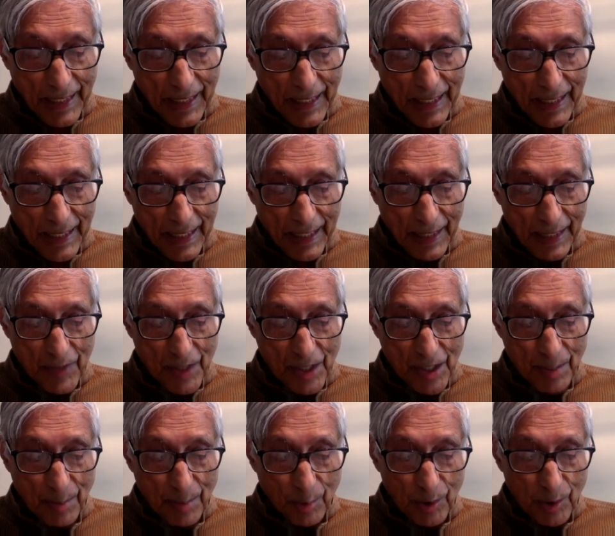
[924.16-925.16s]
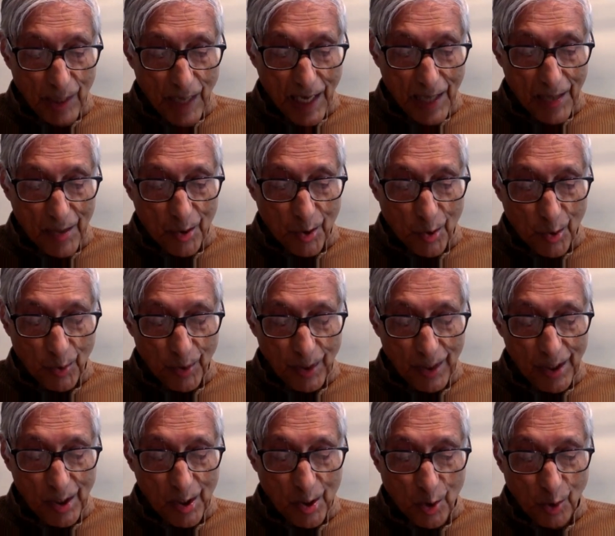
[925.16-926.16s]
He gives us mullahs,
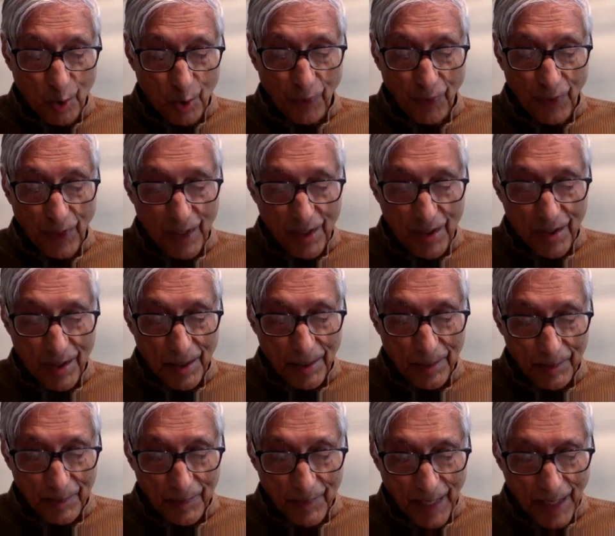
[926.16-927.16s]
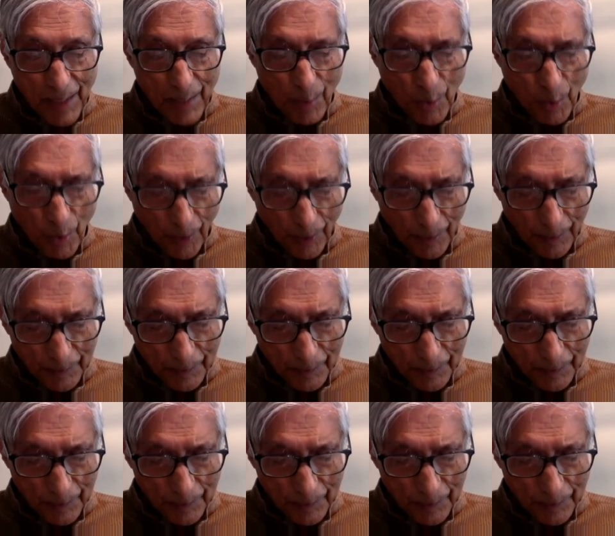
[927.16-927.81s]
yogis, Sufis, and more.